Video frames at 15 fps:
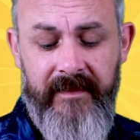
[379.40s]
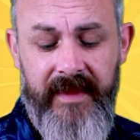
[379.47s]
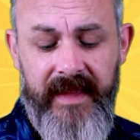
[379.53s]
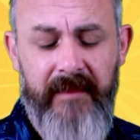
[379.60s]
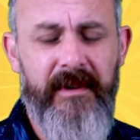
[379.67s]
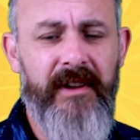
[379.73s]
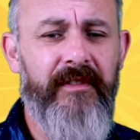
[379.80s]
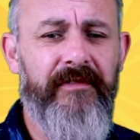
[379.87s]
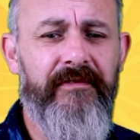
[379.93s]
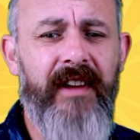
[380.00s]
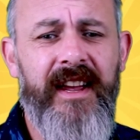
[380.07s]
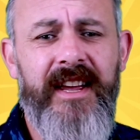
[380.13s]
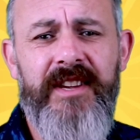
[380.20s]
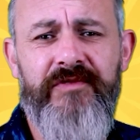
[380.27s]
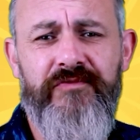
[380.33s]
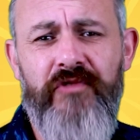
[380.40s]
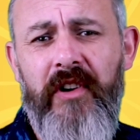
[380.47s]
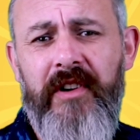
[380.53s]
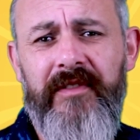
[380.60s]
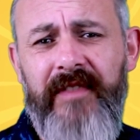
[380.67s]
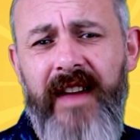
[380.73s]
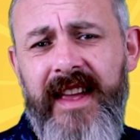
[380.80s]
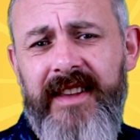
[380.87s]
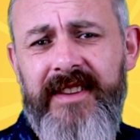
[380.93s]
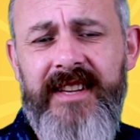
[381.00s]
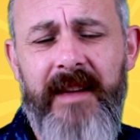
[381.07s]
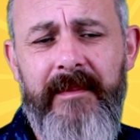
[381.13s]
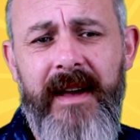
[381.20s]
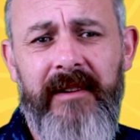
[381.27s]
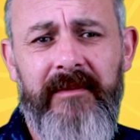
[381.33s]
Then we got Frankie's Rock and Vegas
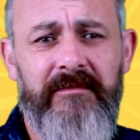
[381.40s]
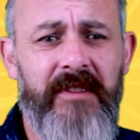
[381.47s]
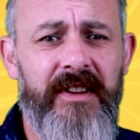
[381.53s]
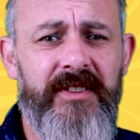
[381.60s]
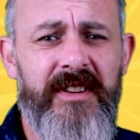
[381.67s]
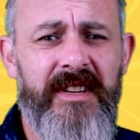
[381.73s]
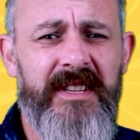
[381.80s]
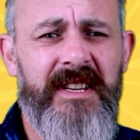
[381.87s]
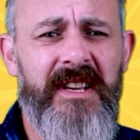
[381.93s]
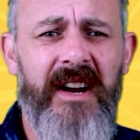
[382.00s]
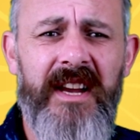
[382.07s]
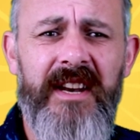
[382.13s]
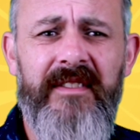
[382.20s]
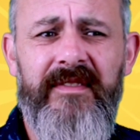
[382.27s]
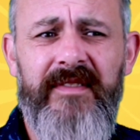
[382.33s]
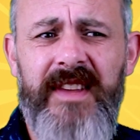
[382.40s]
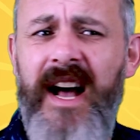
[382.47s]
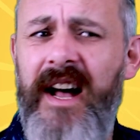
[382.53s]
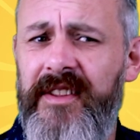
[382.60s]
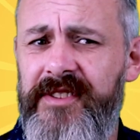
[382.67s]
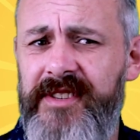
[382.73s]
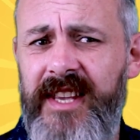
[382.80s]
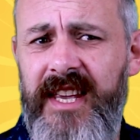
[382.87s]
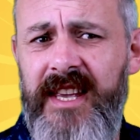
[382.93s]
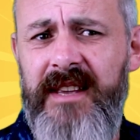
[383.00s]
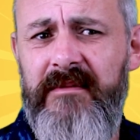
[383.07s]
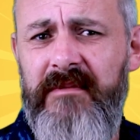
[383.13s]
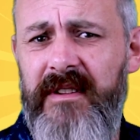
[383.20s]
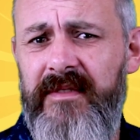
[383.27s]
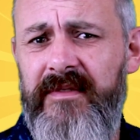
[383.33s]
come out, which is kind of
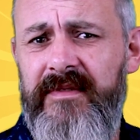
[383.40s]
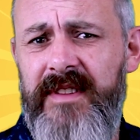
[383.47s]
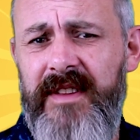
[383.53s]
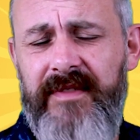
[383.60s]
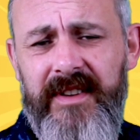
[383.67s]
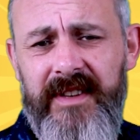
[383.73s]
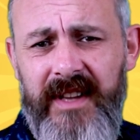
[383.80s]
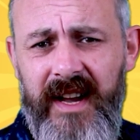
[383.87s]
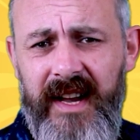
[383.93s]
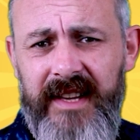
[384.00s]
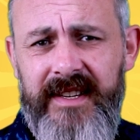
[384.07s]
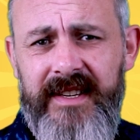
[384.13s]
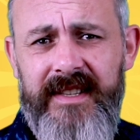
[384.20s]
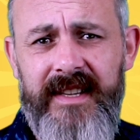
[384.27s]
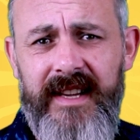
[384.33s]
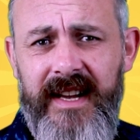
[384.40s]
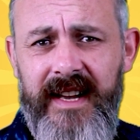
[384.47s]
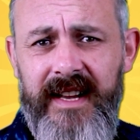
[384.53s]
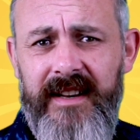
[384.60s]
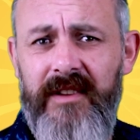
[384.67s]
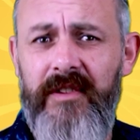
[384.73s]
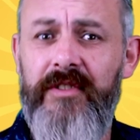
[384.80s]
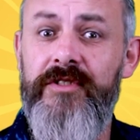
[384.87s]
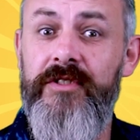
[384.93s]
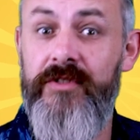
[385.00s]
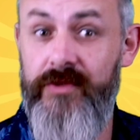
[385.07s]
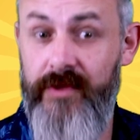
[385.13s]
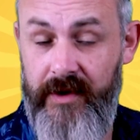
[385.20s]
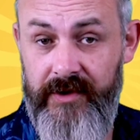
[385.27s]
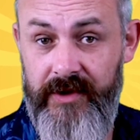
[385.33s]
Yahtzee with different dice and looks
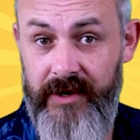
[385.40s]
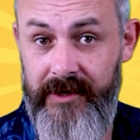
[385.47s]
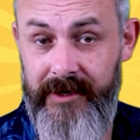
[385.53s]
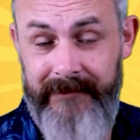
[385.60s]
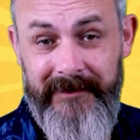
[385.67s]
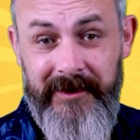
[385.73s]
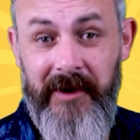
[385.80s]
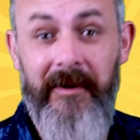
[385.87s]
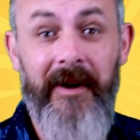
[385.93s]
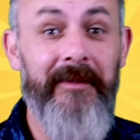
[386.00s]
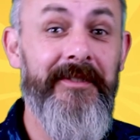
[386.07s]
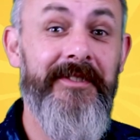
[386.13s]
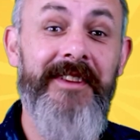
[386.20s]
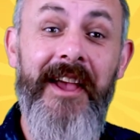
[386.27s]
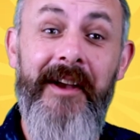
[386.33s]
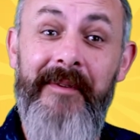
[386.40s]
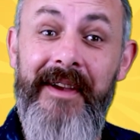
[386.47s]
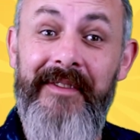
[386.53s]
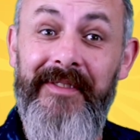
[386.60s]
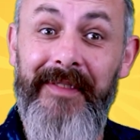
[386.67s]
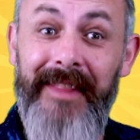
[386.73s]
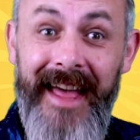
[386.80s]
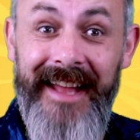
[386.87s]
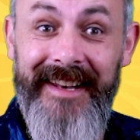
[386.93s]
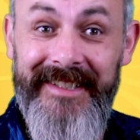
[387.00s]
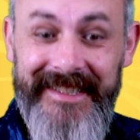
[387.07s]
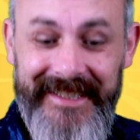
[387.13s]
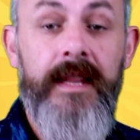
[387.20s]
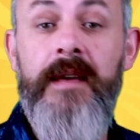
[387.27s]
atrocious, so I would stay away from that.